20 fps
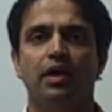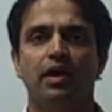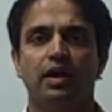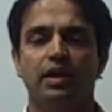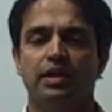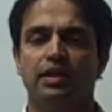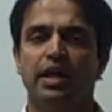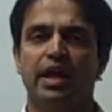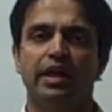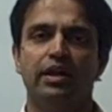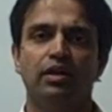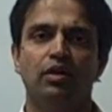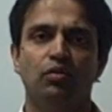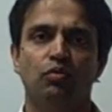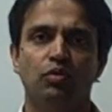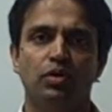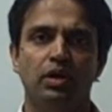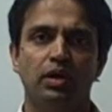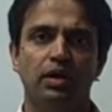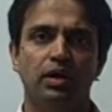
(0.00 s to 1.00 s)
In an ideal
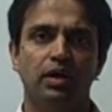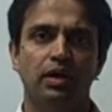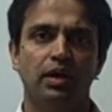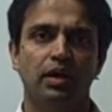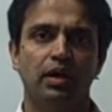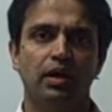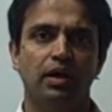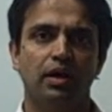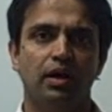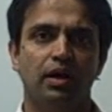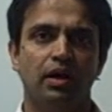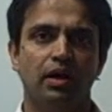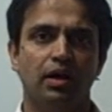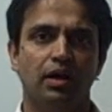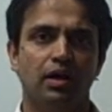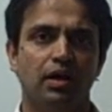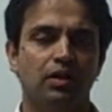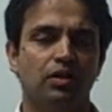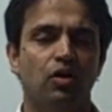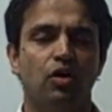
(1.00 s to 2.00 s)
world,
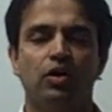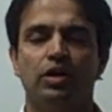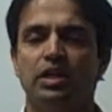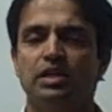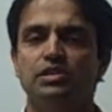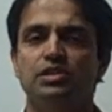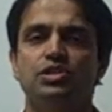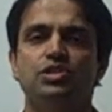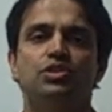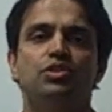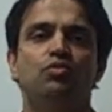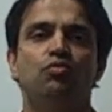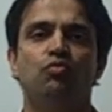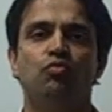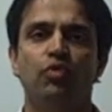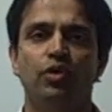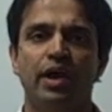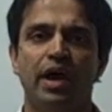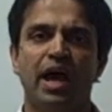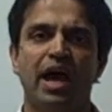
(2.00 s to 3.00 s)
the organization
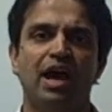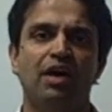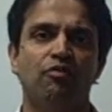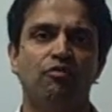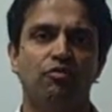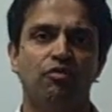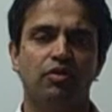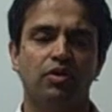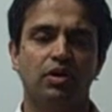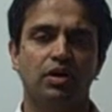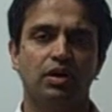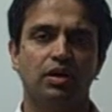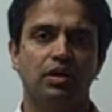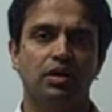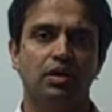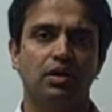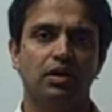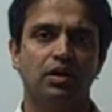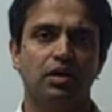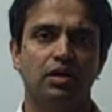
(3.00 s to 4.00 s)
would have
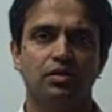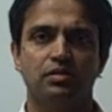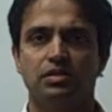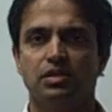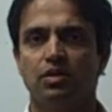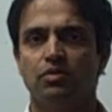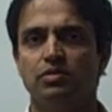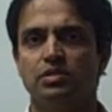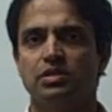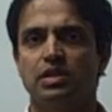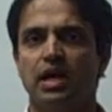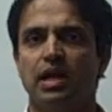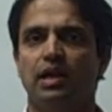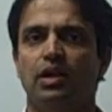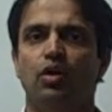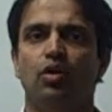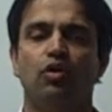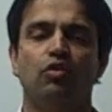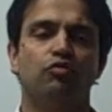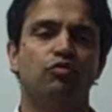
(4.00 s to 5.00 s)
a service
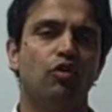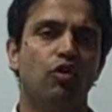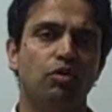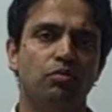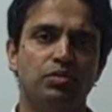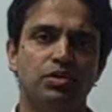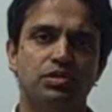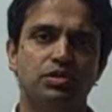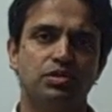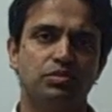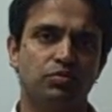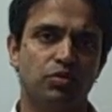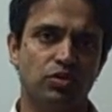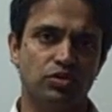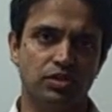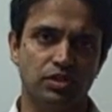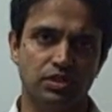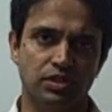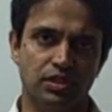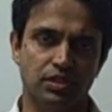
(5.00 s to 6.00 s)
catalog of all business
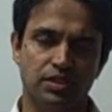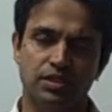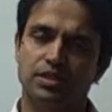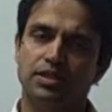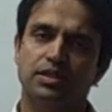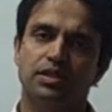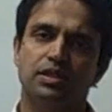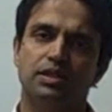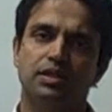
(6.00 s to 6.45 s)
processes,